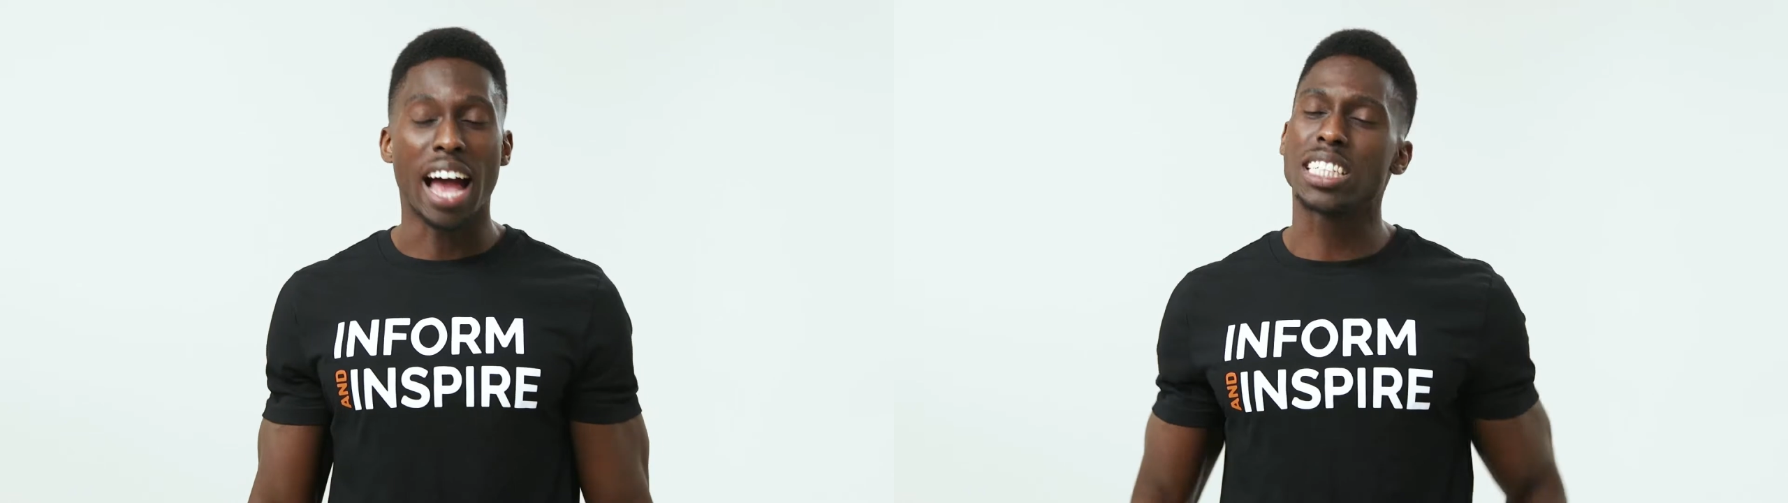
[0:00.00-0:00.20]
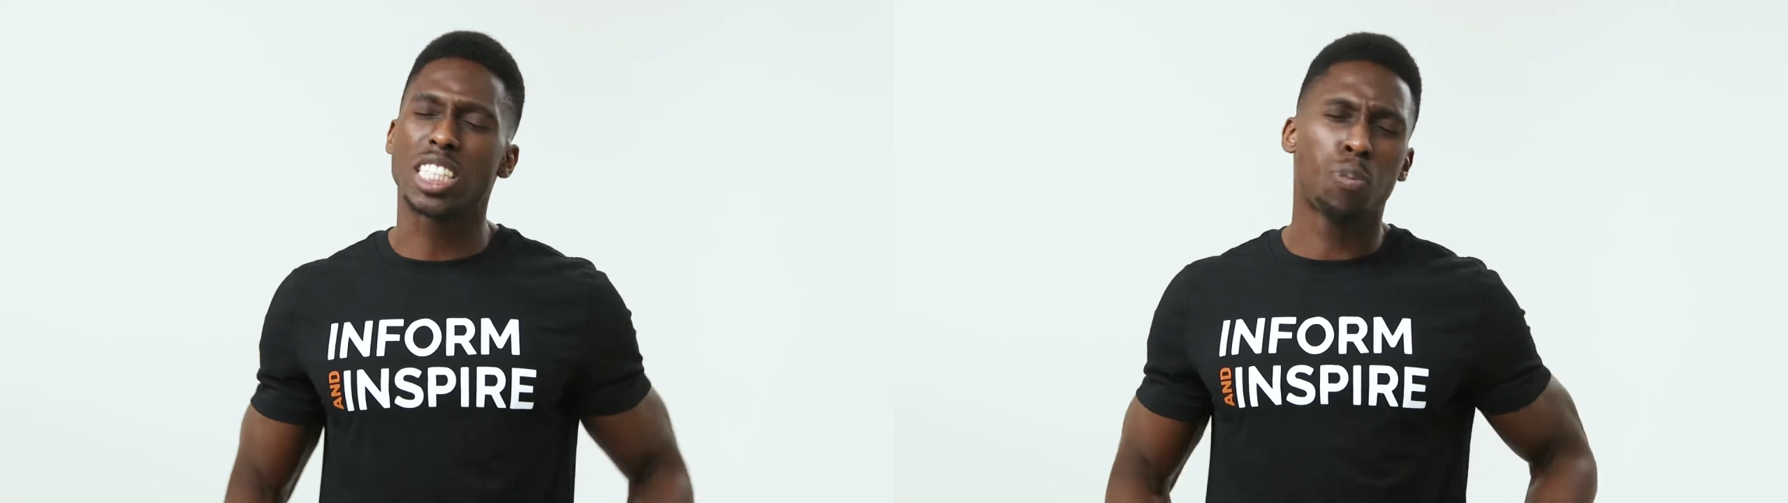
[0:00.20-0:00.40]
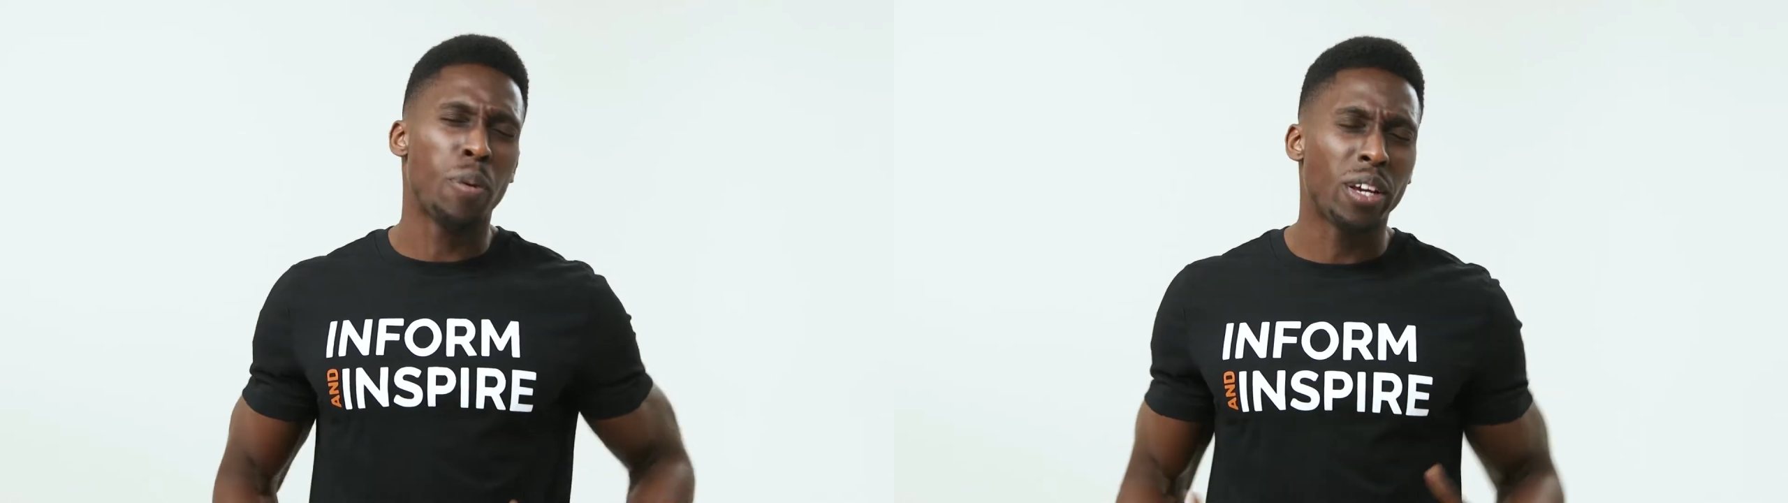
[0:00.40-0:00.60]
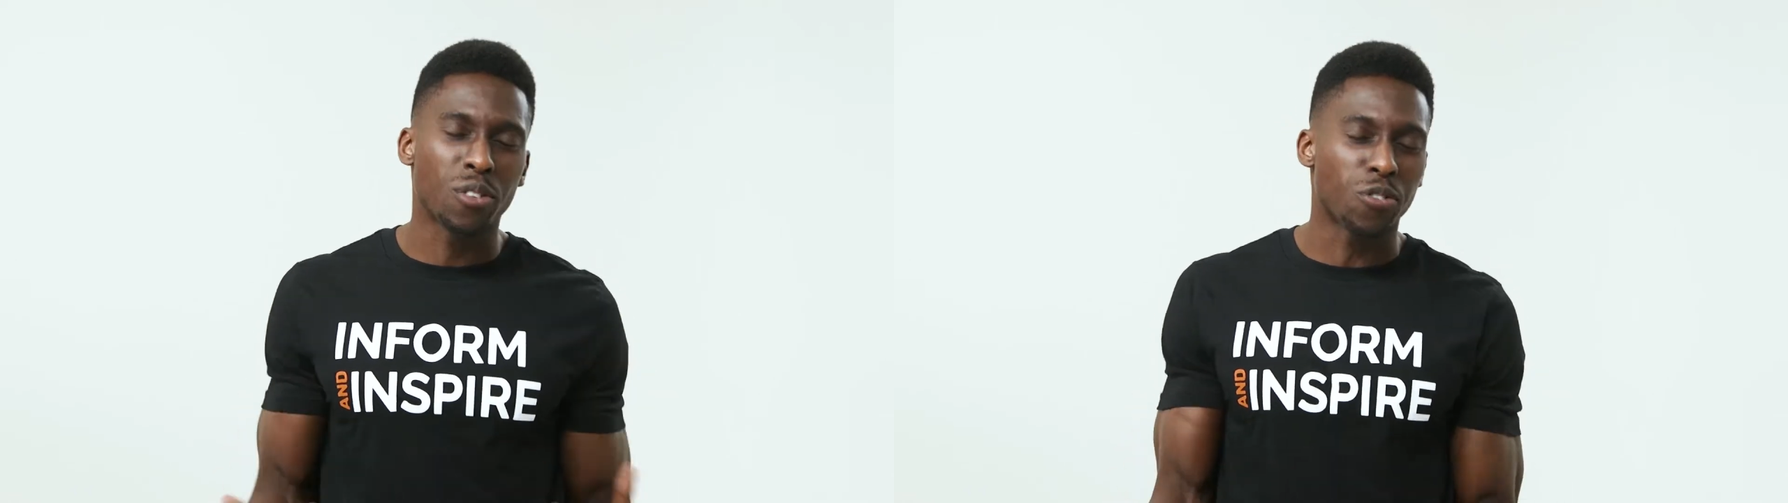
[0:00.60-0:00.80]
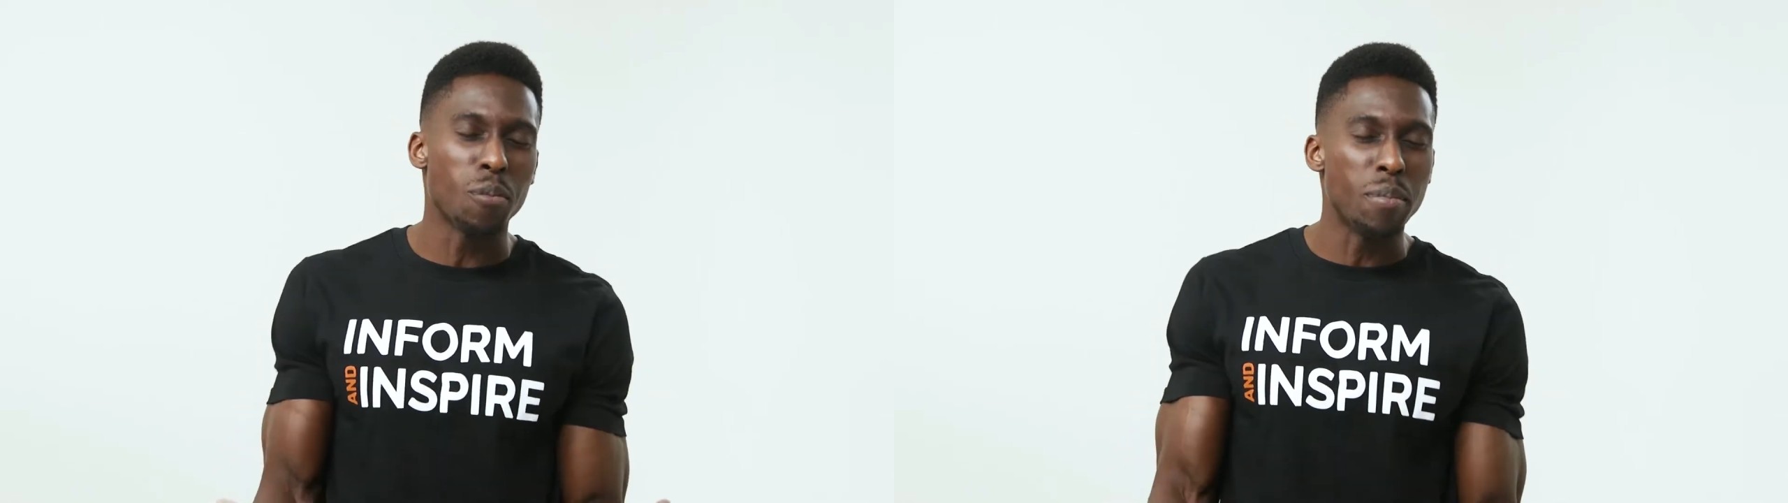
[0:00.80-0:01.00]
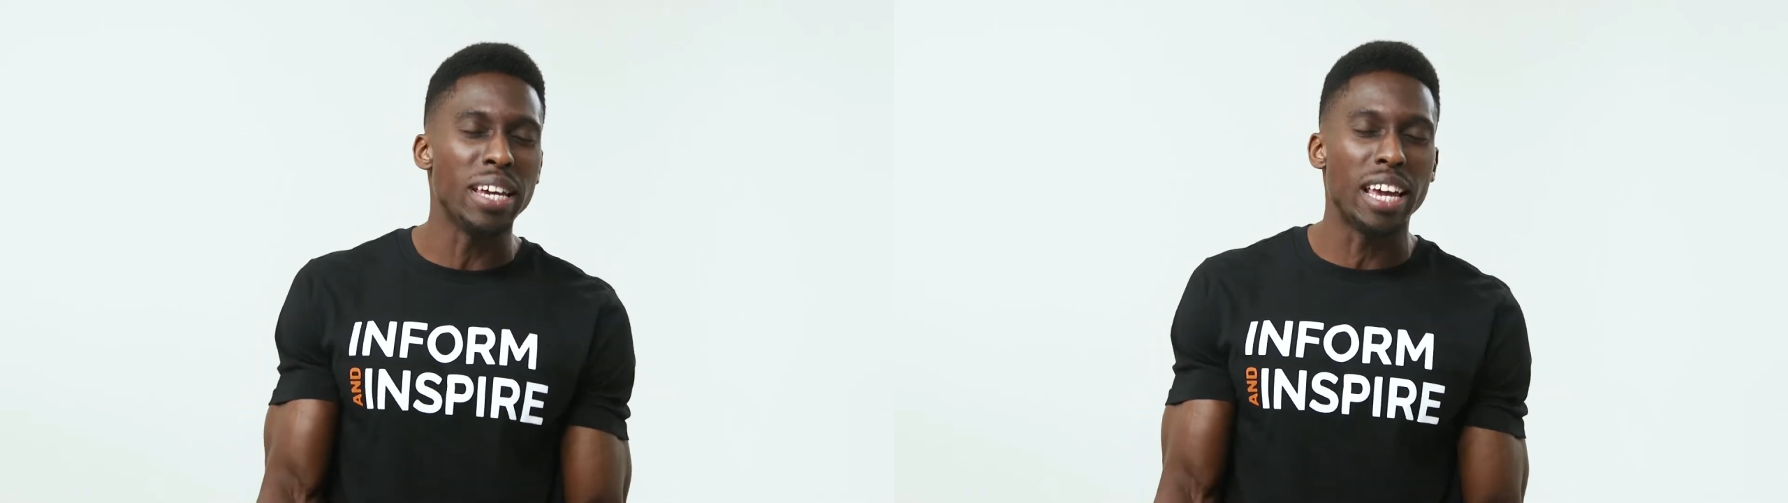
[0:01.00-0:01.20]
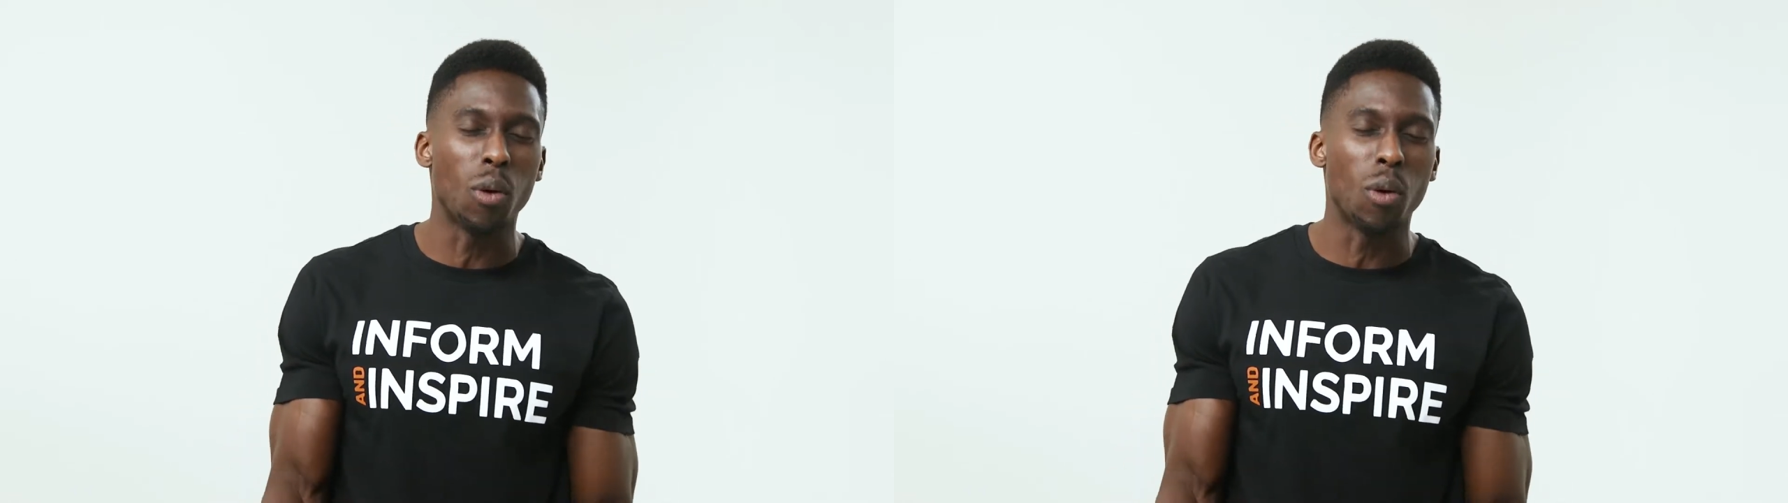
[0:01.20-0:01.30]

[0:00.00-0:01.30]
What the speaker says: As a speaker, for me,